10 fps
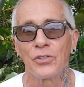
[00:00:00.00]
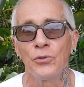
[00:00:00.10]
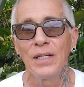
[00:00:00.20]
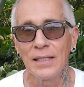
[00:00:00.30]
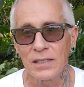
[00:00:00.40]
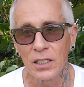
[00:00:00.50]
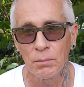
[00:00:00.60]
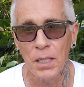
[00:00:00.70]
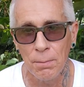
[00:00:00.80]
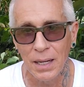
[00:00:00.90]
You didn't tell
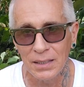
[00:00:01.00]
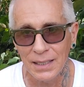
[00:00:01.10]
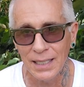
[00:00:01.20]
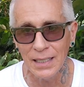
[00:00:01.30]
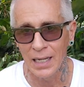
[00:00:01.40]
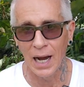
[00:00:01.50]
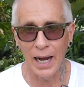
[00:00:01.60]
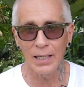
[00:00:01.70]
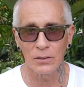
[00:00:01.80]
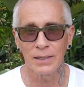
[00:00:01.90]
me about that.
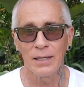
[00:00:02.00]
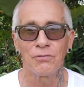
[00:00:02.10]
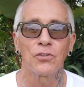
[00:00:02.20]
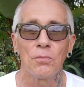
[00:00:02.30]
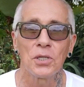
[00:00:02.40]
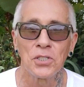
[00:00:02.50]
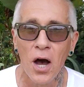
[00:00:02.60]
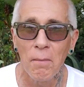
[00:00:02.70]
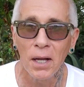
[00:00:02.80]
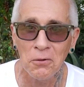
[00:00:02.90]
I only have so much
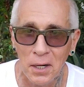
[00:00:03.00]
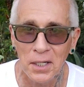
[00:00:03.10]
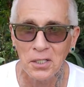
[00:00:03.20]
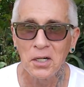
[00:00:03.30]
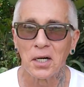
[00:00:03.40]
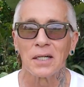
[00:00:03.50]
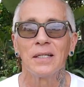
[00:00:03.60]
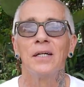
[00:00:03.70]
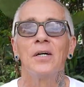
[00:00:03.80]
on my credit card.